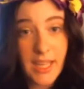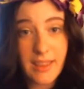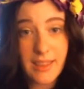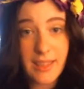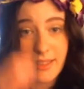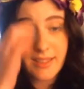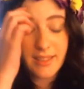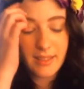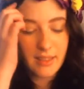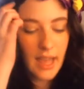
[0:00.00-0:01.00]

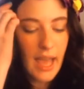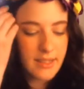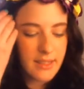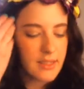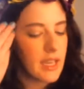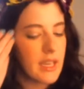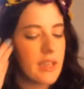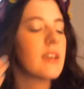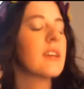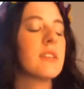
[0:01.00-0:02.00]
This last
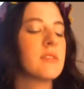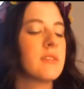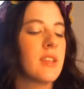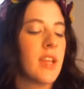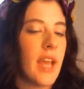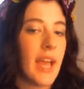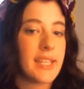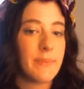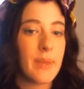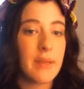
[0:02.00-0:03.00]
thing
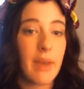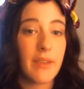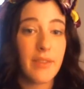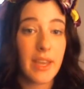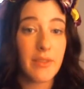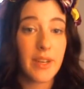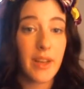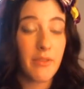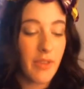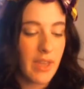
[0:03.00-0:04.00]
has been my favorite
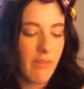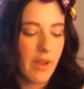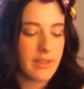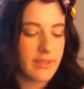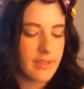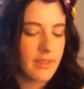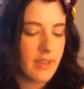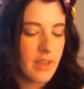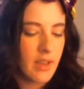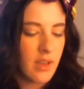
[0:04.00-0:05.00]
of favorites
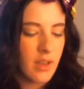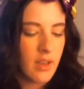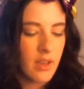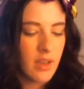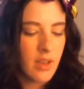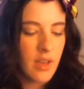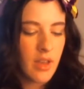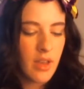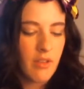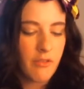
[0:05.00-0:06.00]

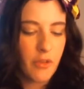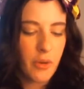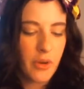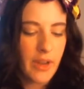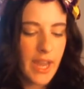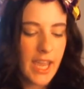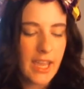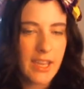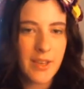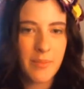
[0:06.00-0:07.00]
for
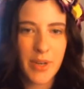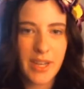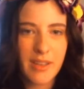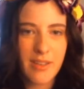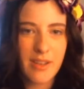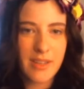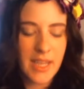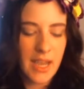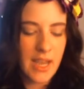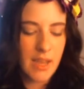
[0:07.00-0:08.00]
a pretty long
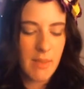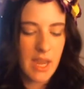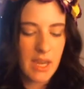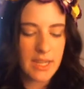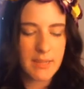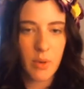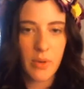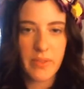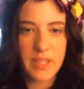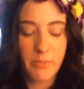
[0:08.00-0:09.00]
time, and it's more
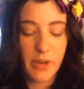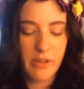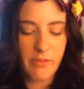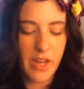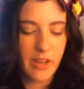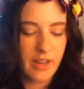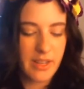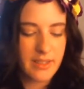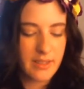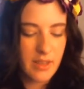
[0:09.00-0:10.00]
of a spring
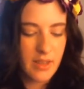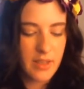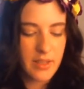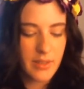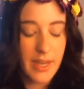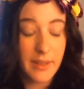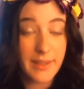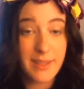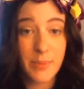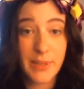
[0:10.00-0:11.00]
fragrance. So now
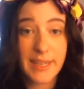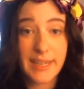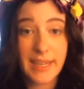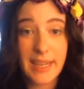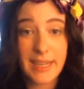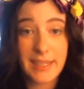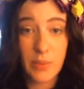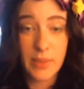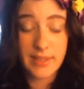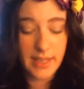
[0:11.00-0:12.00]
that spring is
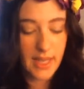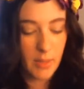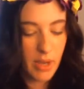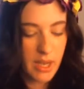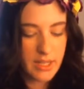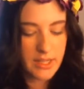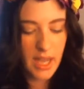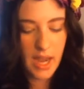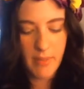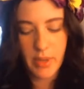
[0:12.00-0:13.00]
once again upon us,
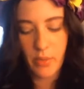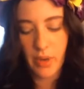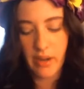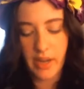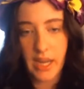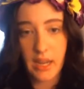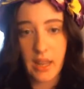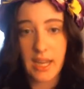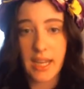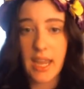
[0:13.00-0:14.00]
I have been wearing it a
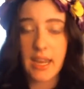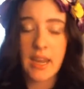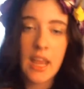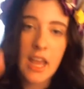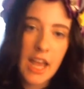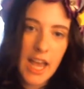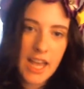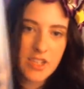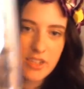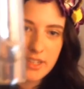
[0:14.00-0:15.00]
lot again.
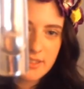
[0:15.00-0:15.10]
As you can